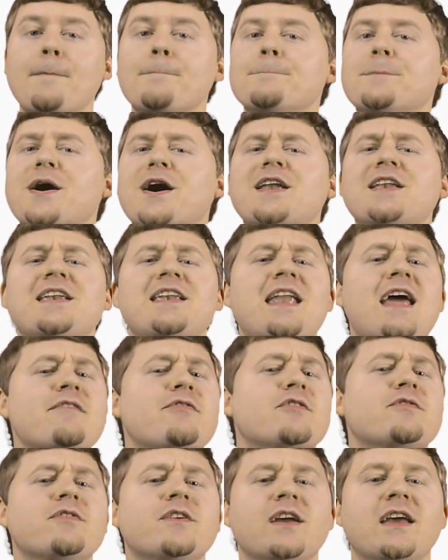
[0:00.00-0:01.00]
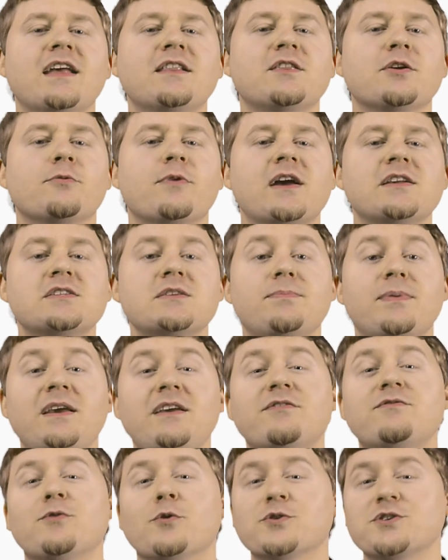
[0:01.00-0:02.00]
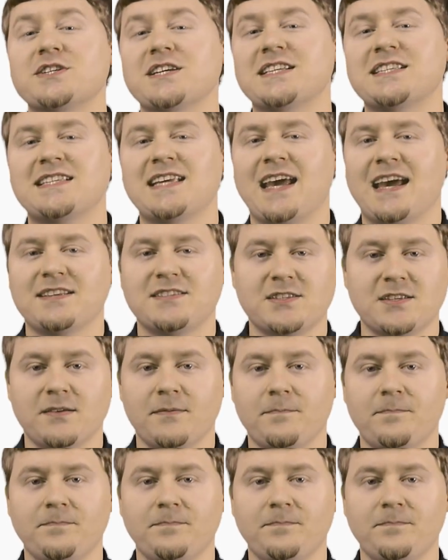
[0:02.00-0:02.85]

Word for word: but never forget the recipe for success.